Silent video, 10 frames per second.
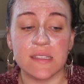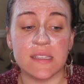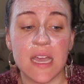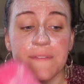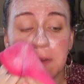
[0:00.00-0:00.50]

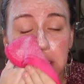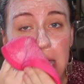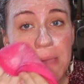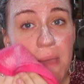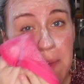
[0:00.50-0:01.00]

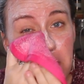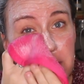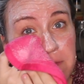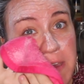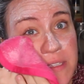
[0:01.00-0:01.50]
Definitely made my
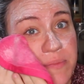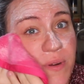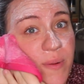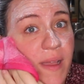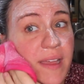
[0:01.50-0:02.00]
face
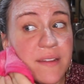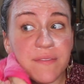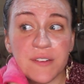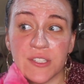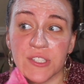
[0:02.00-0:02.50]
more red,
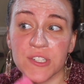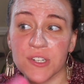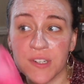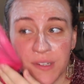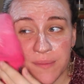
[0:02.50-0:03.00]
for sure.